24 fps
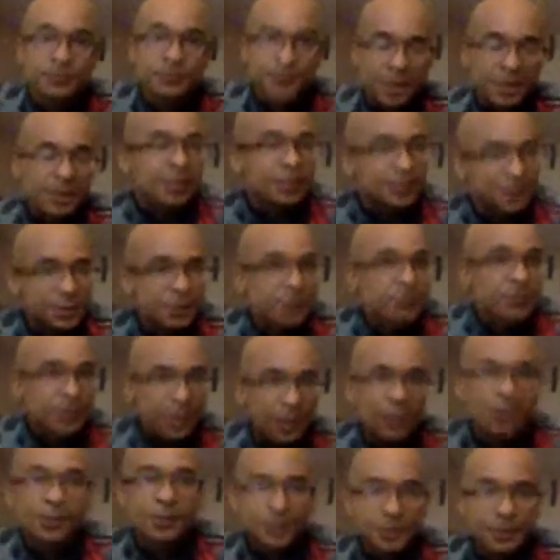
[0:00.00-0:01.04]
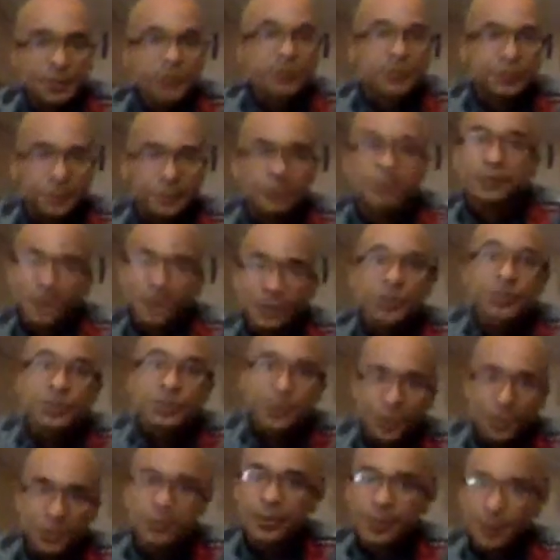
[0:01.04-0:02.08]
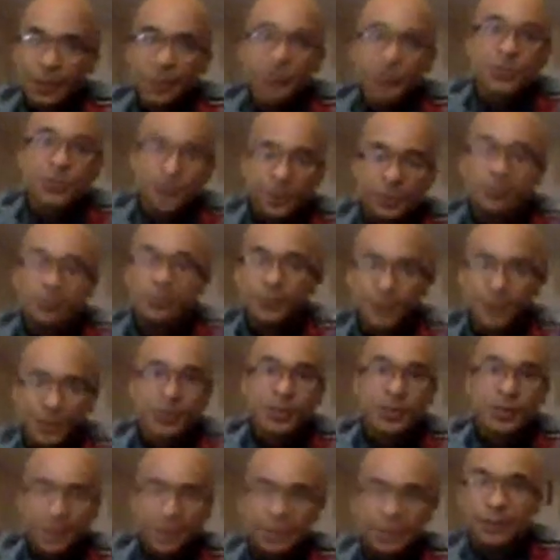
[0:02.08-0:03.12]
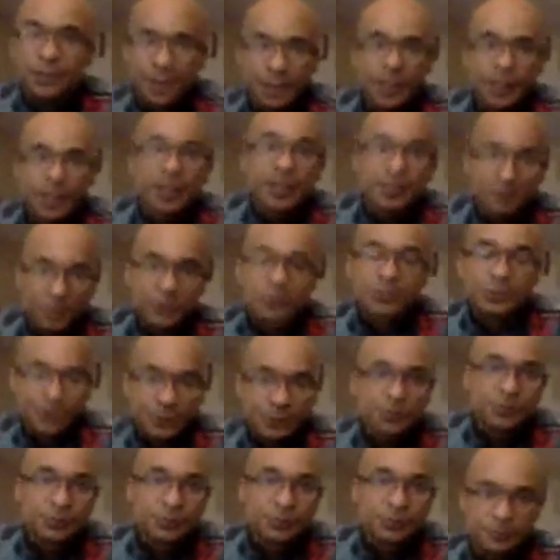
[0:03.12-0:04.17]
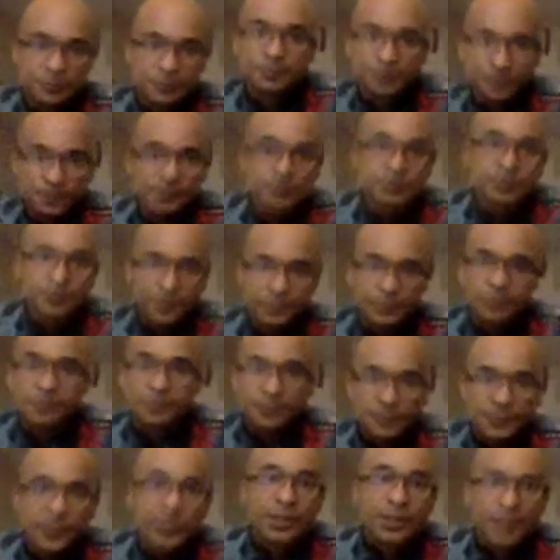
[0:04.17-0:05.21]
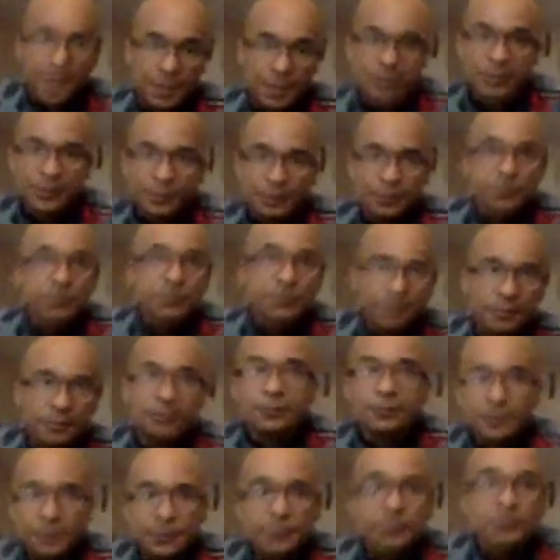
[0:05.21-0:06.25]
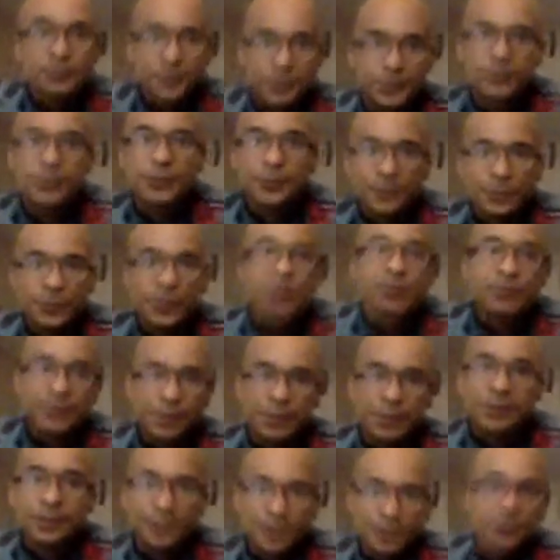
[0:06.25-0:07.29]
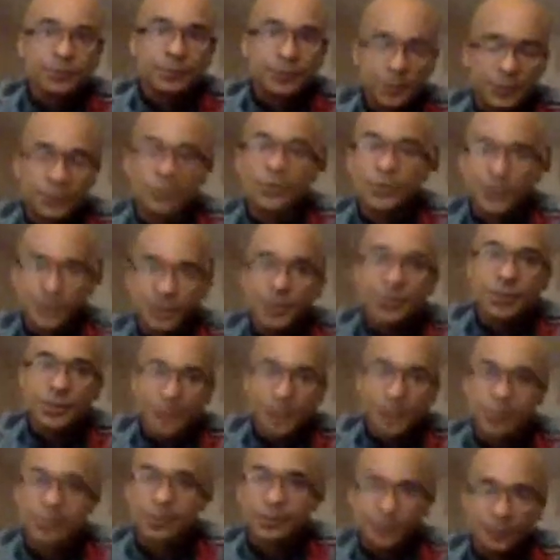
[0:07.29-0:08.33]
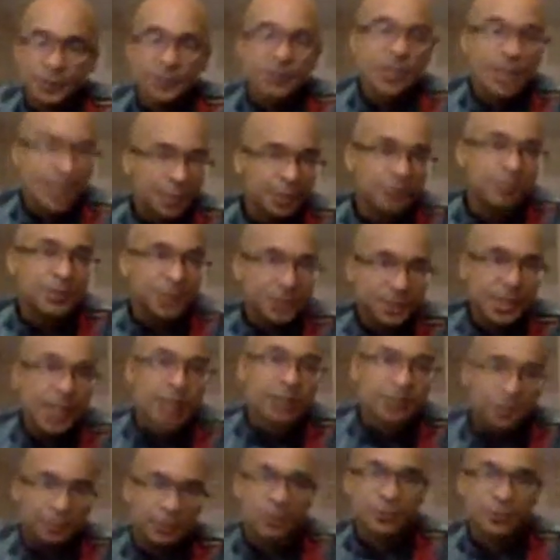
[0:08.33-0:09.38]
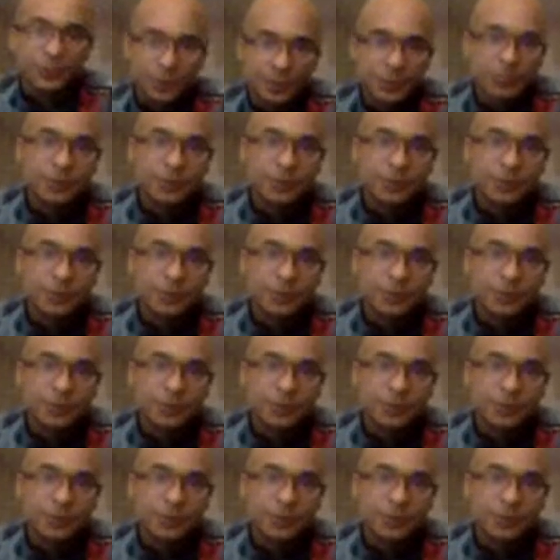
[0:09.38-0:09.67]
It's going to be hard to, you can do it also with the amplitude and the wavelength to a certain extent. It's not going to be exactly perfect.